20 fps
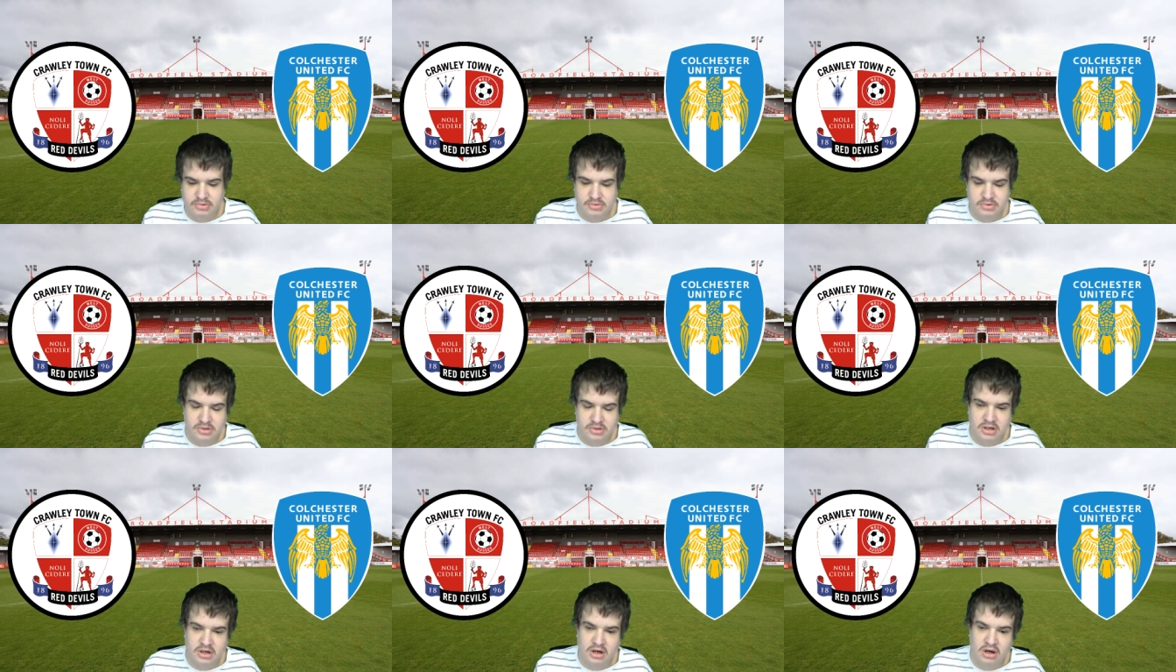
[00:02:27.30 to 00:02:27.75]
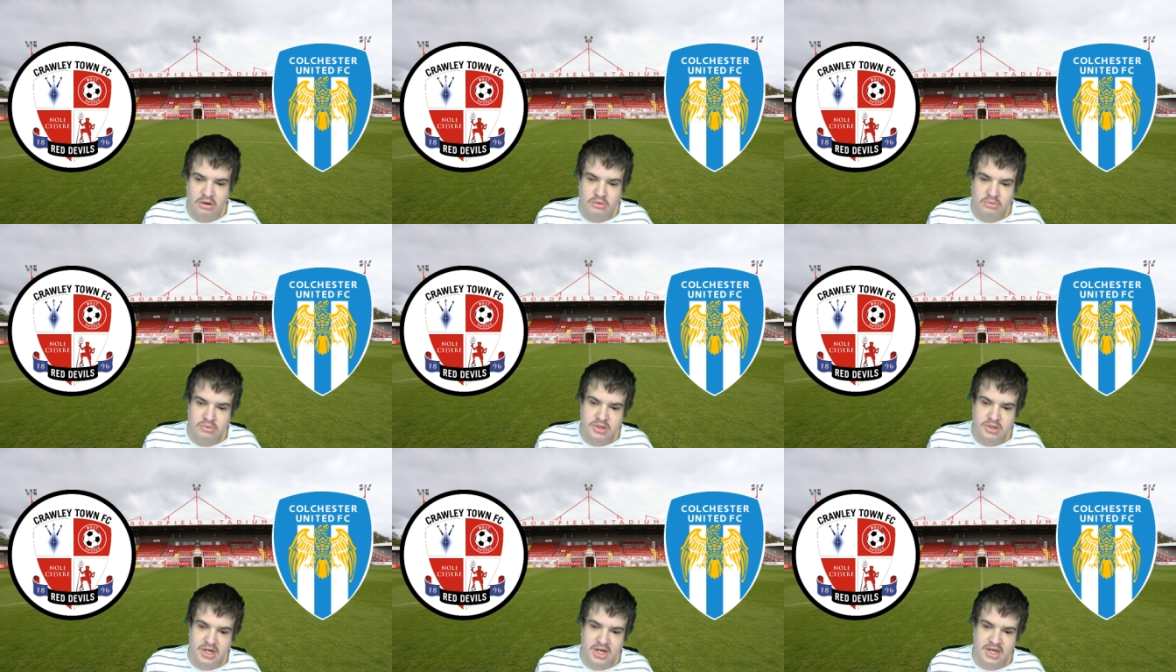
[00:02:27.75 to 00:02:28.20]

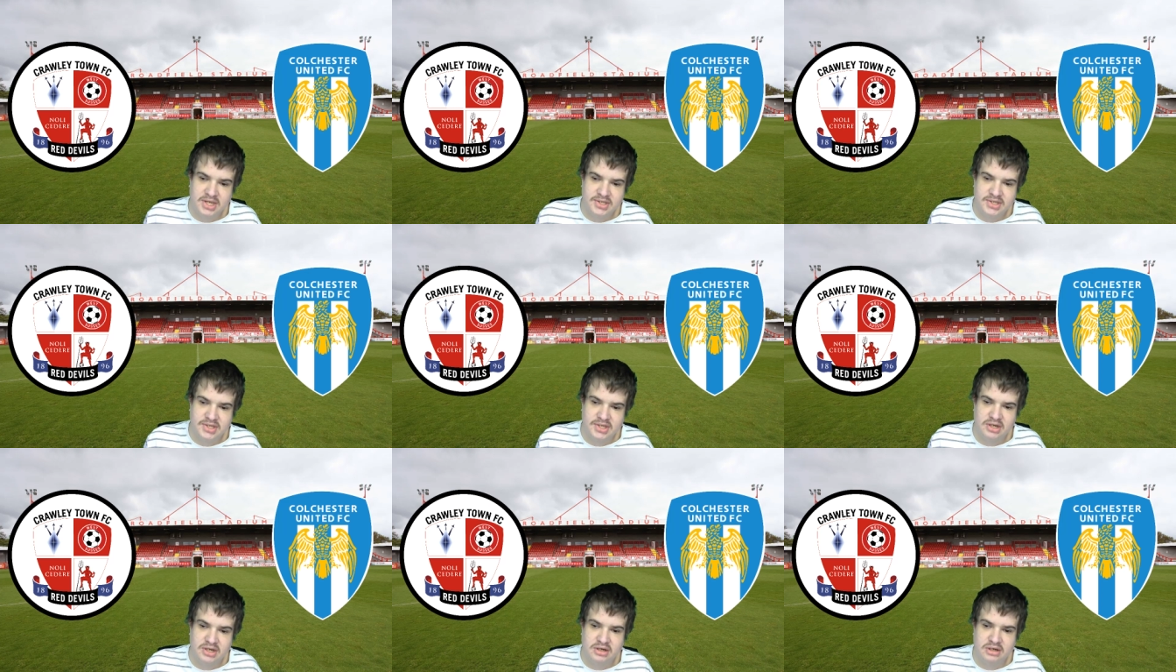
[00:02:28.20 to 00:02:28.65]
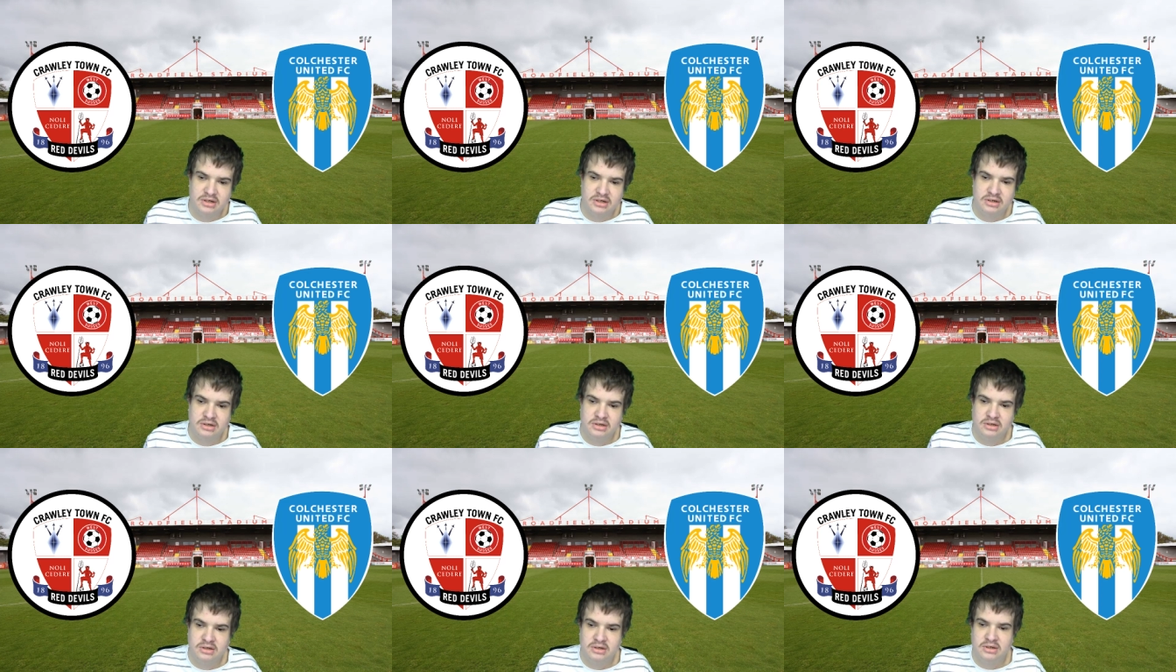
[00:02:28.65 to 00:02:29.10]
Colchester
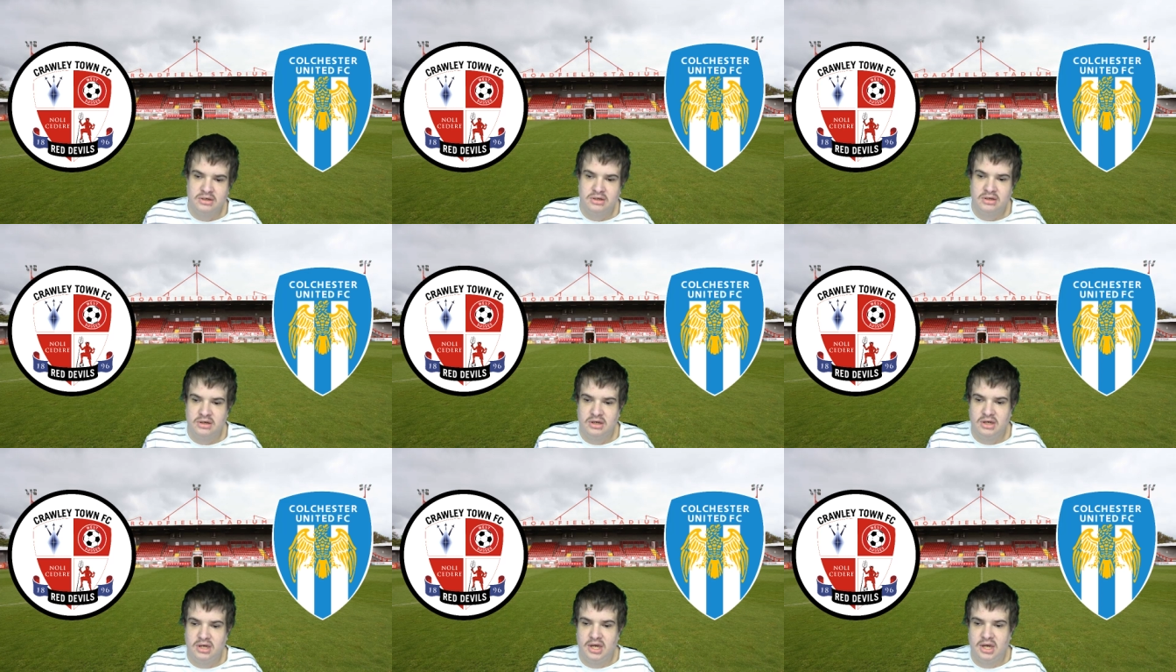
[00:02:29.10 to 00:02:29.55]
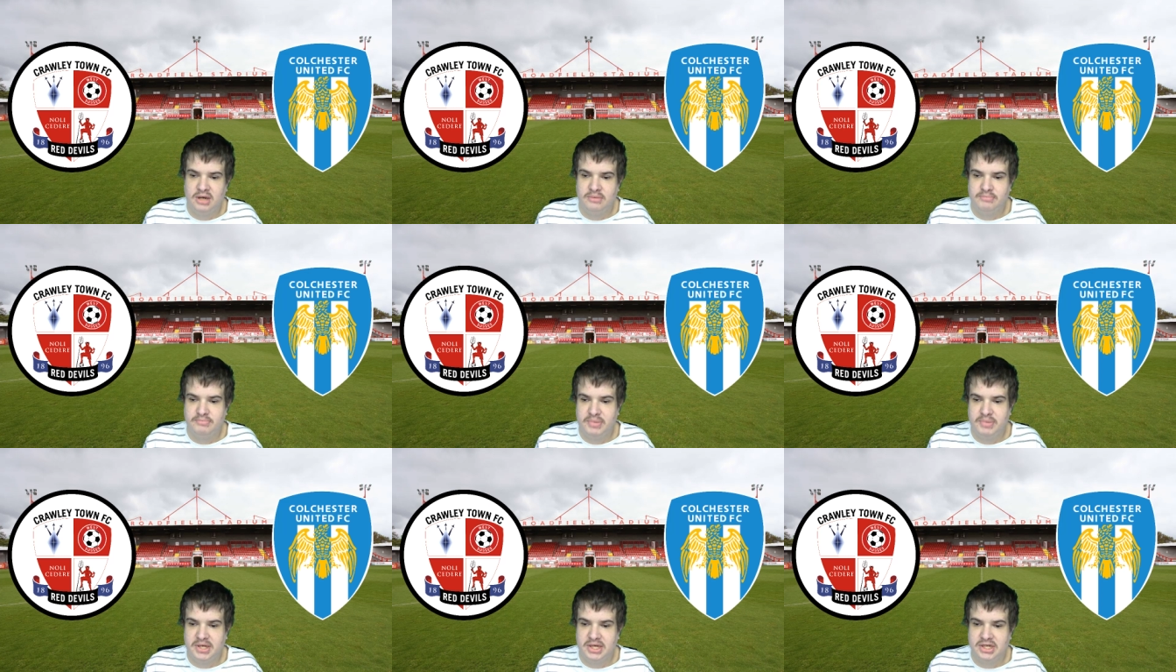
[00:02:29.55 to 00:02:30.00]

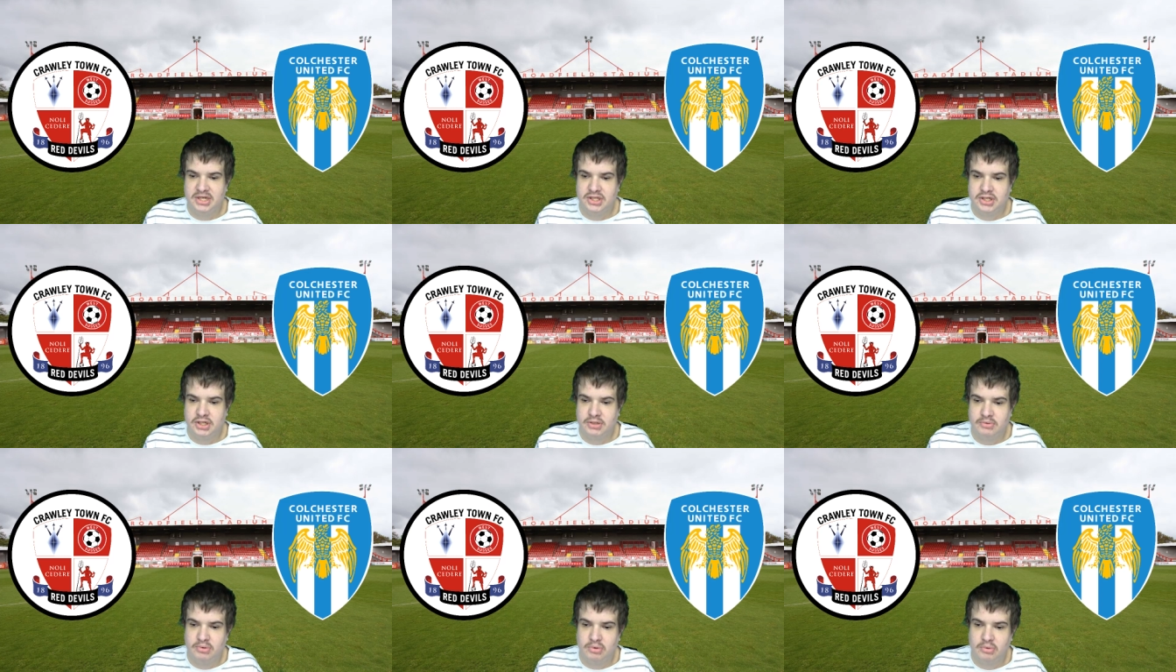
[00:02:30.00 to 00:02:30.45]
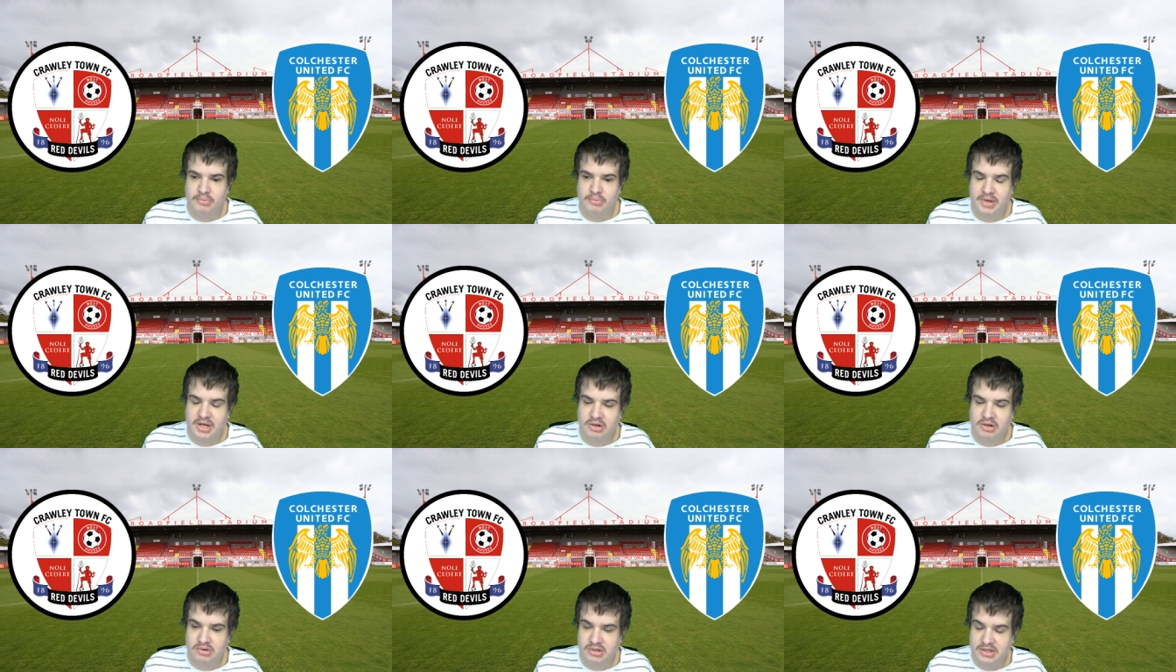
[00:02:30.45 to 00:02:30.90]
beating Tottenham
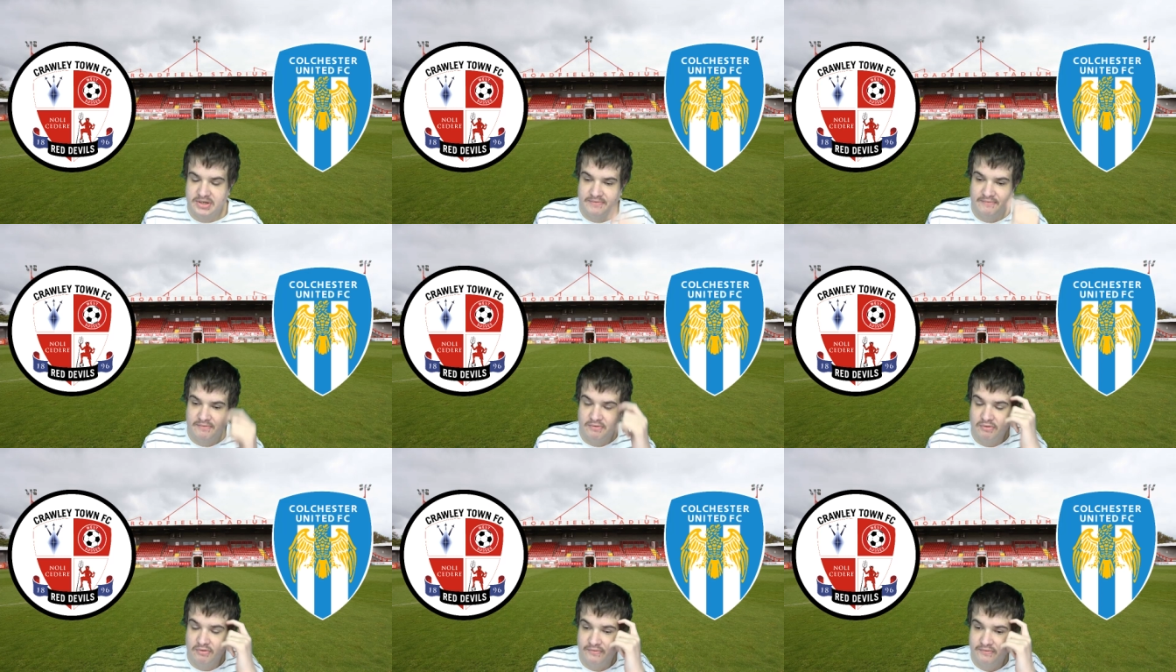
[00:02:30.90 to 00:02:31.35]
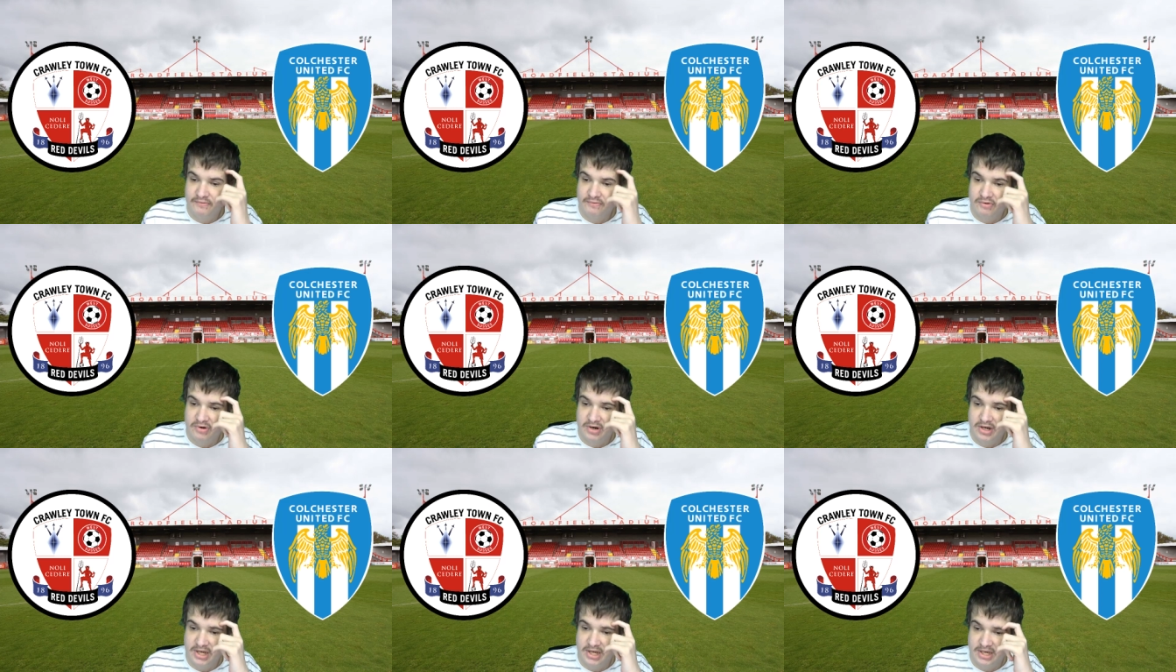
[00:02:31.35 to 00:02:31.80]
penalties
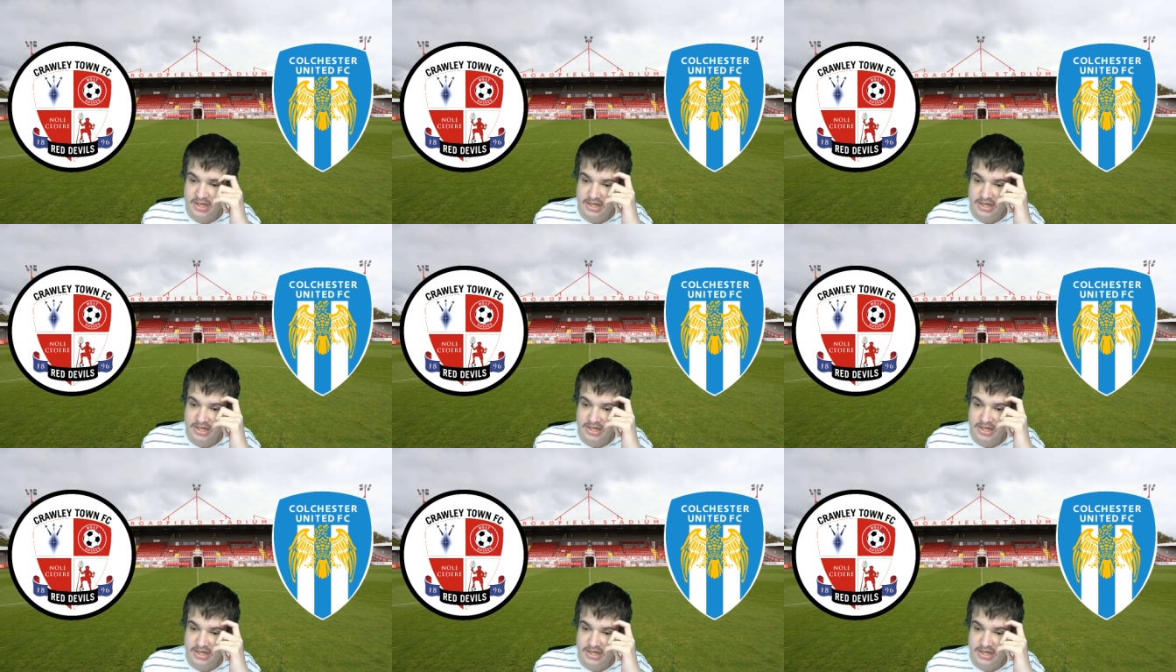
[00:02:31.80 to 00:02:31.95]
4-3.